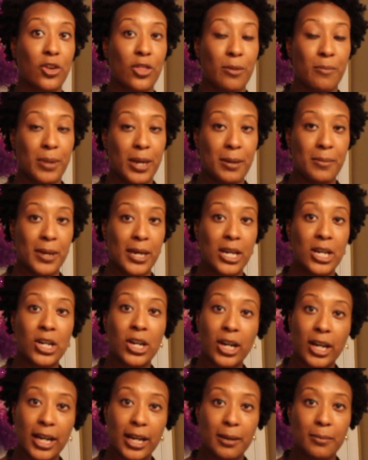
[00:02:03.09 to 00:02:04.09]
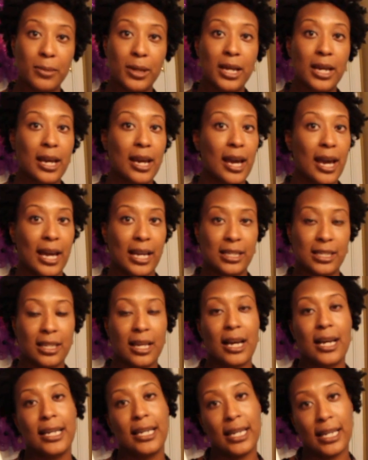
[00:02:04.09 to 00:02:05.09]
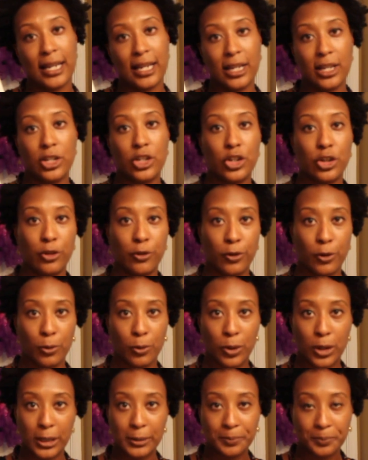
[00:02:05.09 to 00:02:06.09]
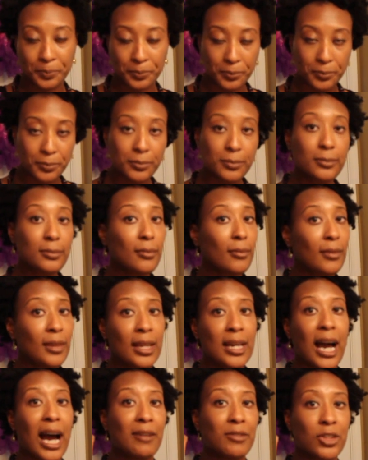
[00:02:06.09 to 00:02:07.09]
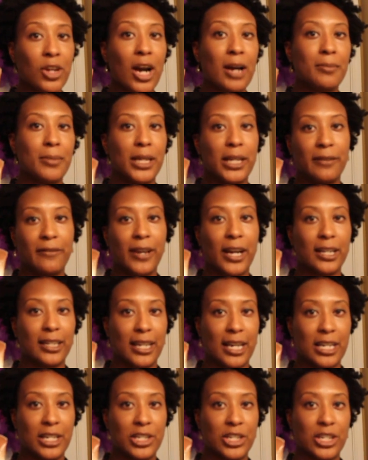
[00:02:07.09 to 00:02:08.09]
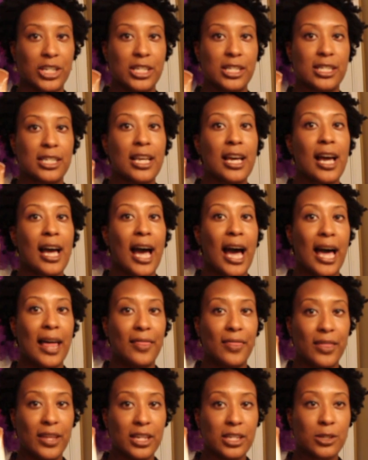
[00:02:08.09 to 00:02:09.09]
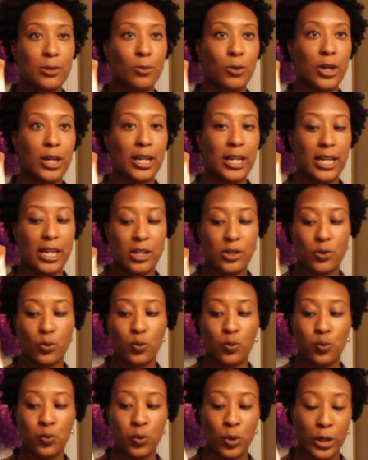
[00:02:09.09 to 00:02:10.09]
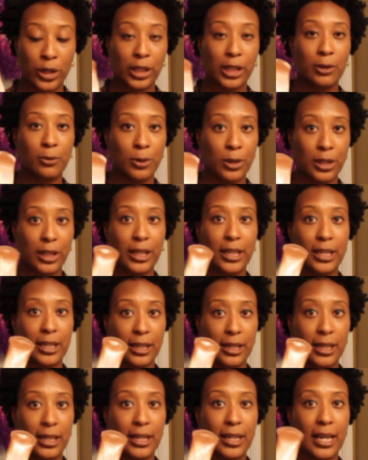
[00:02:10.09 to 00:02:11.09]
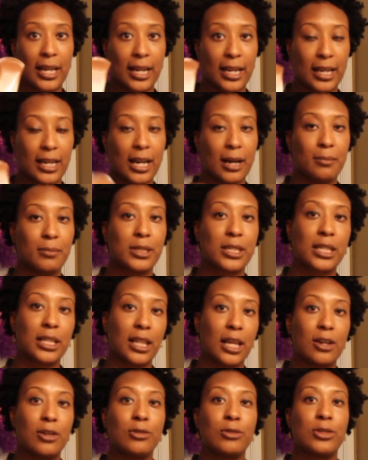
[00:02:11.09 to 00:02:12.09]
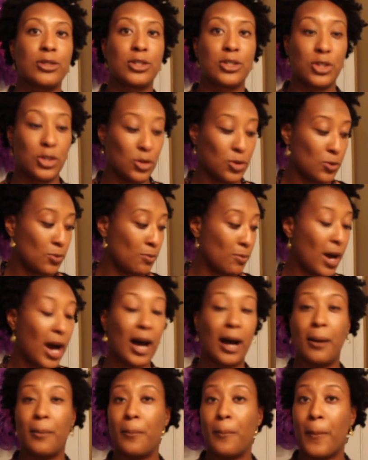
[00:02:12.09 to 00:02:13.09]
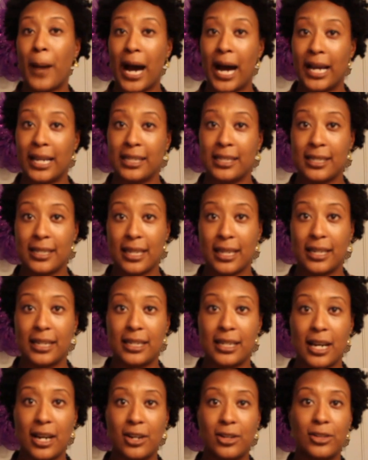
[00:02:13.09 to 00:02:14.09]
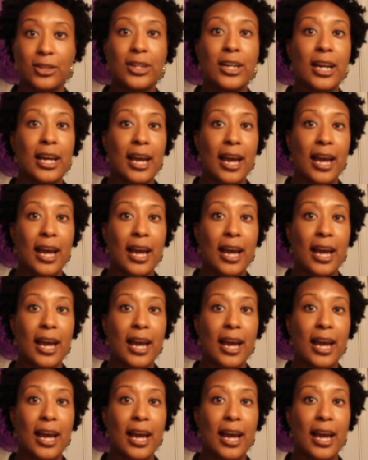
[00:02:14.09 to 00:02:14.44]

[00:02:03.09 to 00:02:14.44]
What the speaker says: or the BB cream, it's like getting 2 for 1. I've tried many foundations, and this one is really good, and it comes close to my skin tone,